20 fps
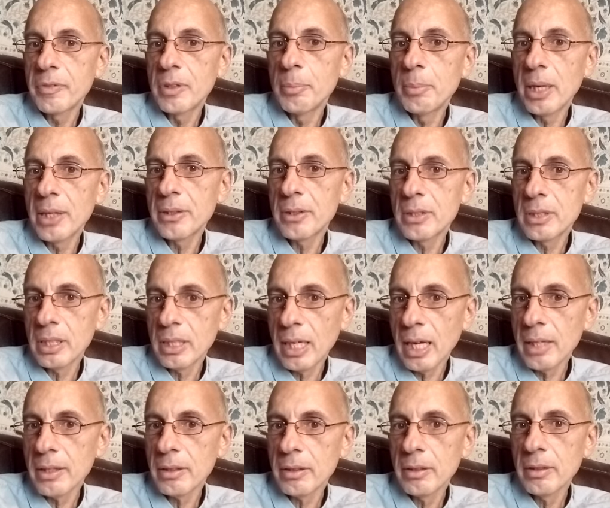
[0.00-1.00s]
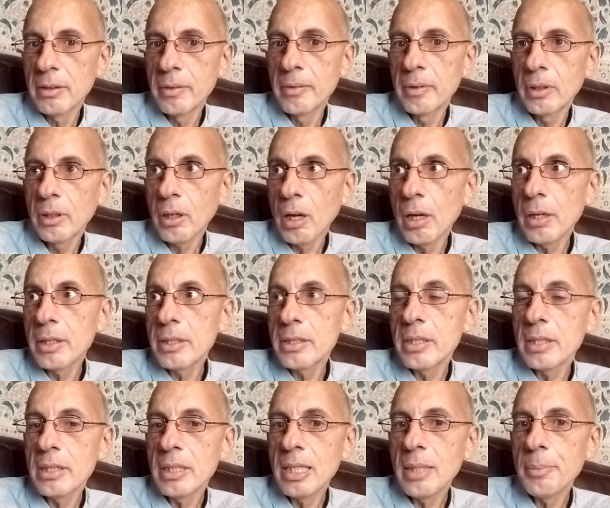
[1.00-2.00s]
the mother together, goddess
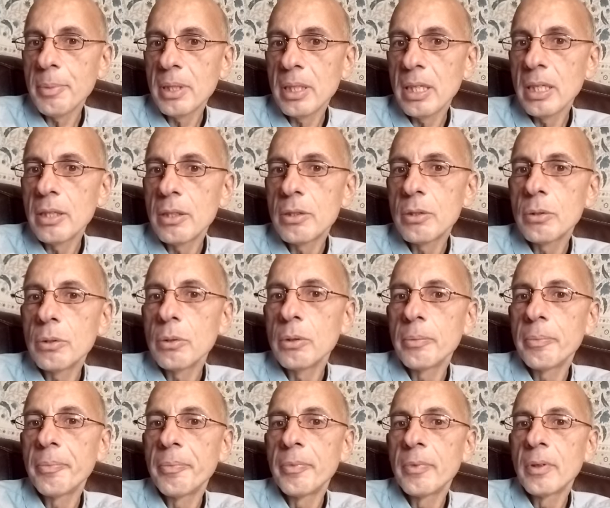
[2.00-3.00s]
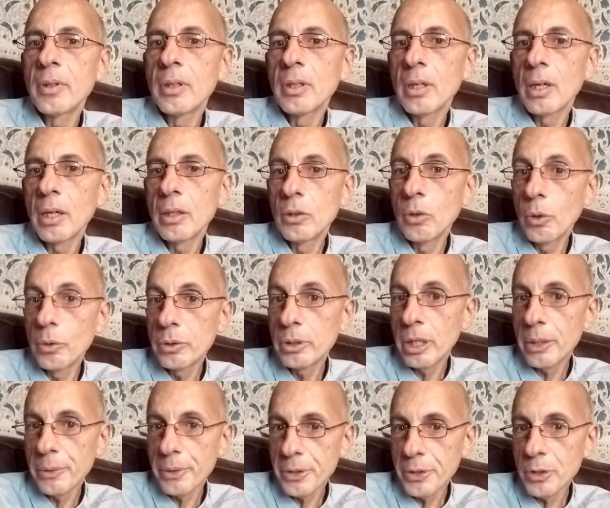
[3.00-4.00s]
and demon, into an
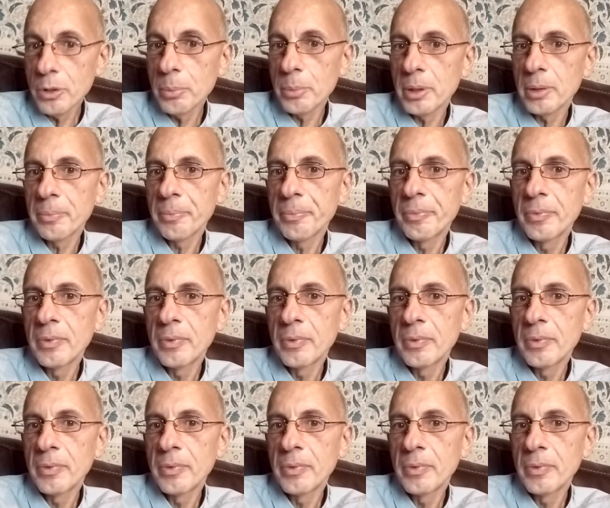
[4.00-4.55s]
ordinary human,